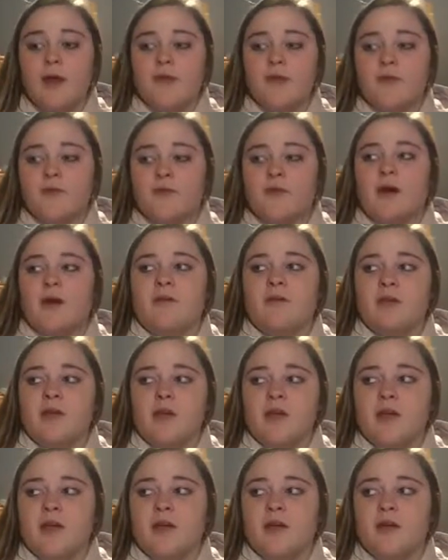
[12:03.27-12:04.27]
The
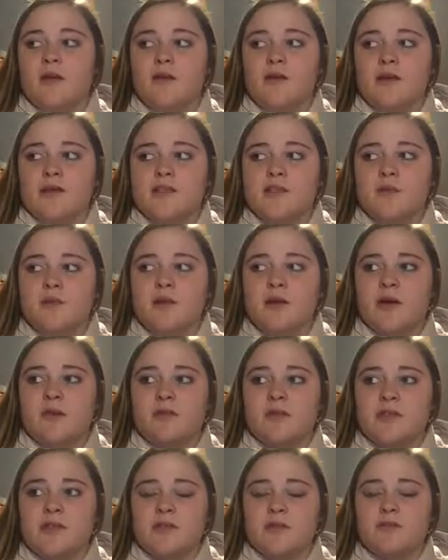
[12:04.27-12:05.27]
5E lesson plan
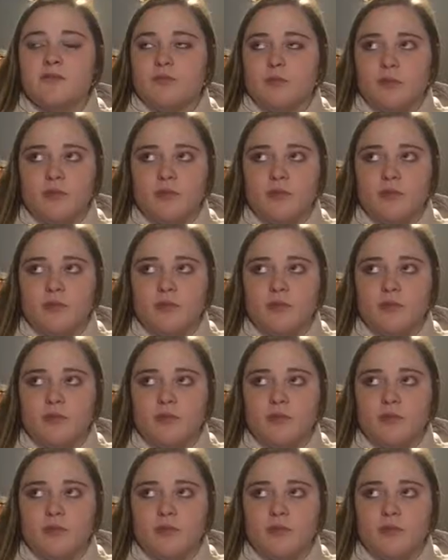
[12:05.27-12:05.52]
was